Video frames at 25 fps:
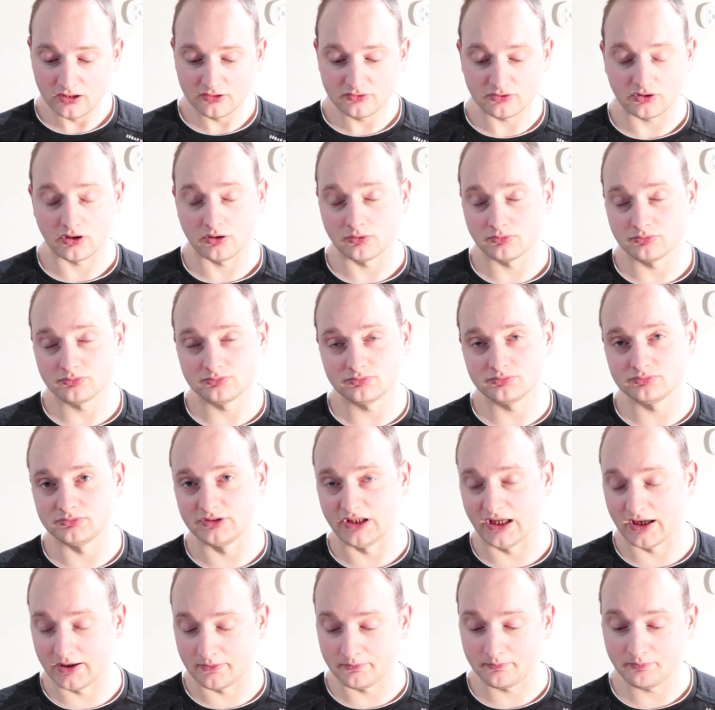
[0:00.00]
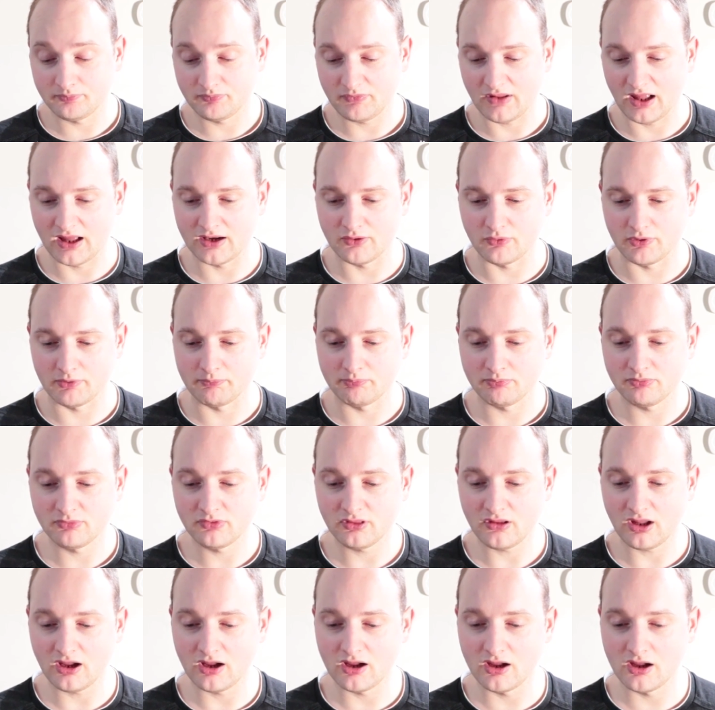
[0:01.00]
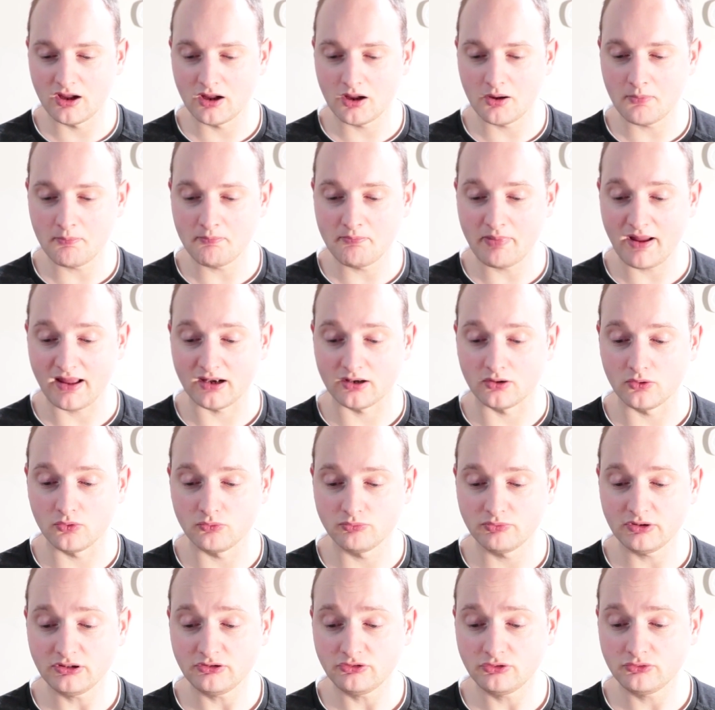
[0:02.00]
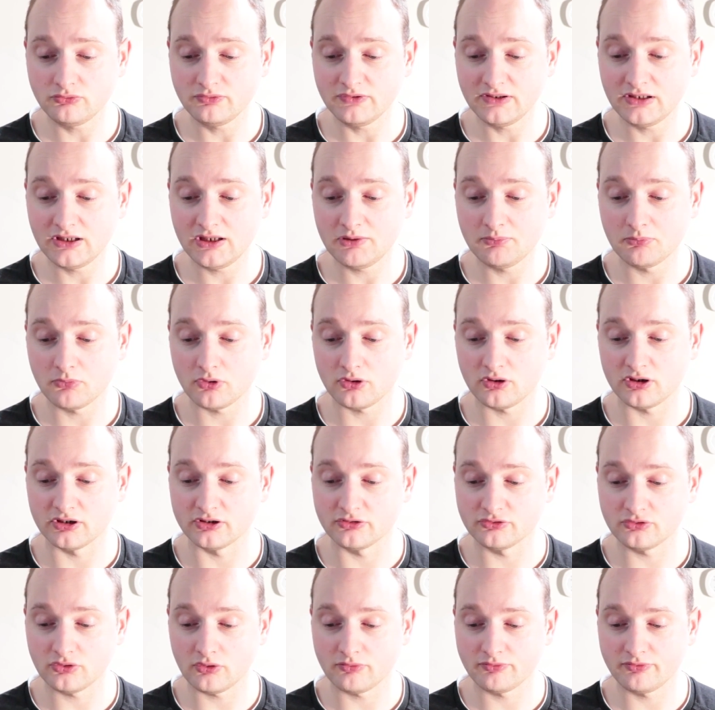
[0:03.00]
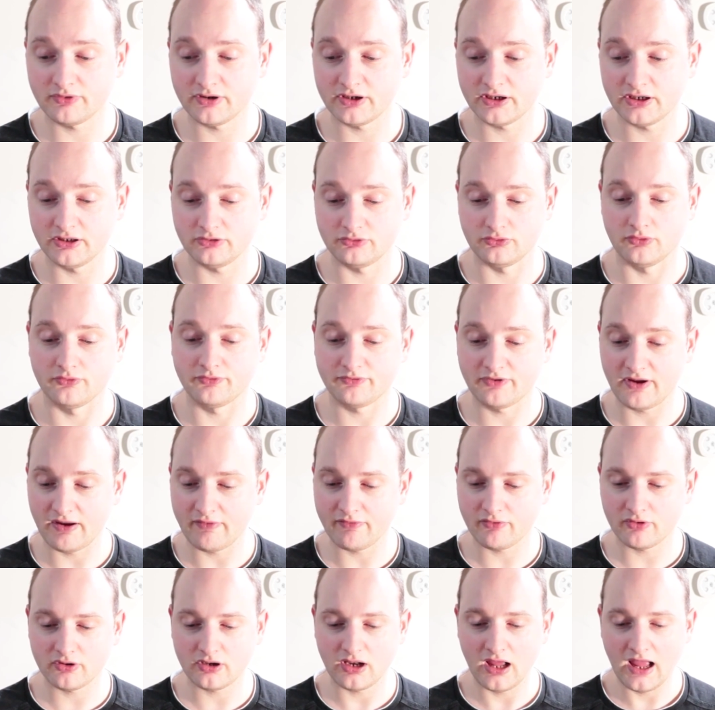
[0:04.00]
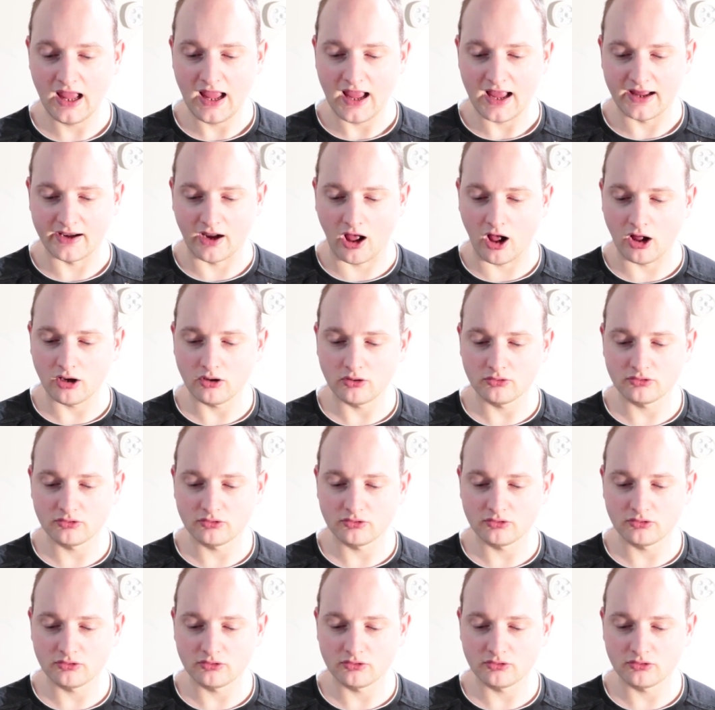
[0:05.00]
So yeah. Anyway, Ben, which 3D modeling software is your favorite, and how